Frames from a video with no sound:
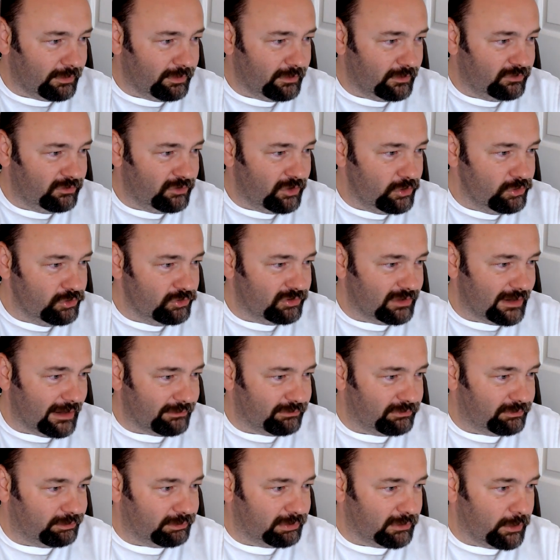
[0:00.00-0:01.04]
The Two
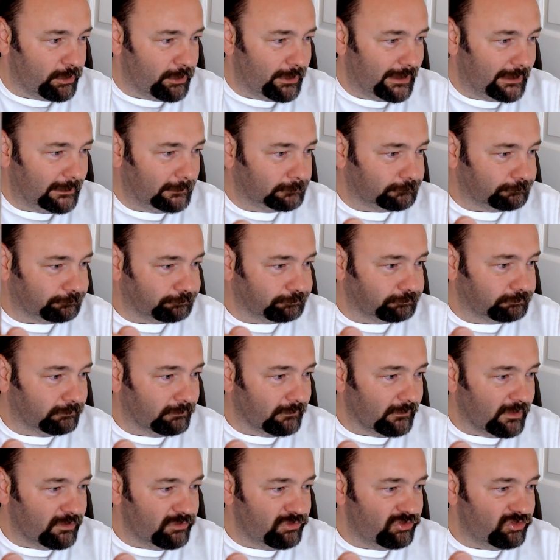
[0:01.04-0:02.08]
Chefs Brewing
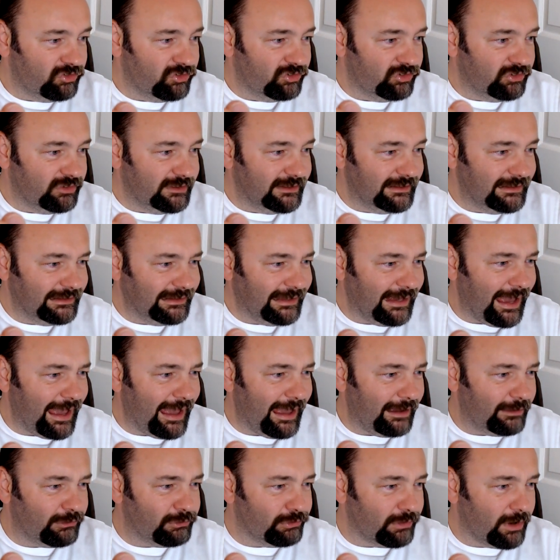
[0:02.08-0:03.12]

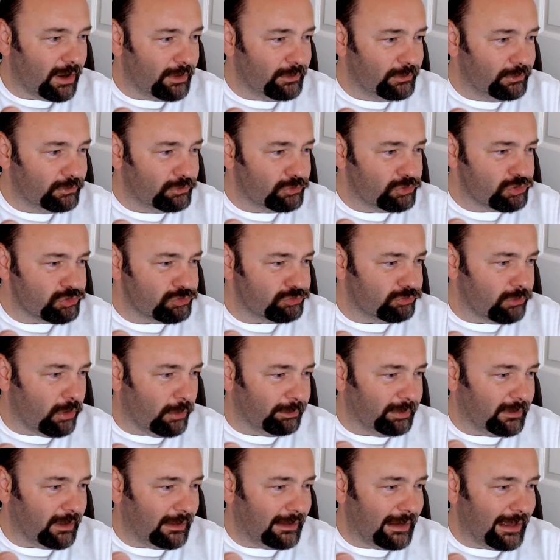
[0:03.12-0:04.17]
Scarecrow
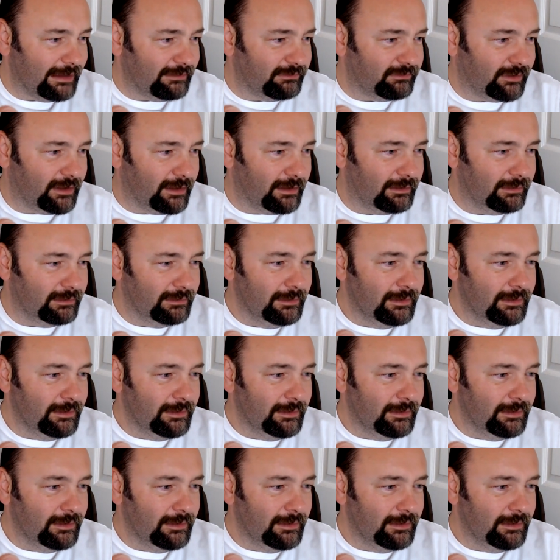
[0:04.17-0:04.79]
Crop Collector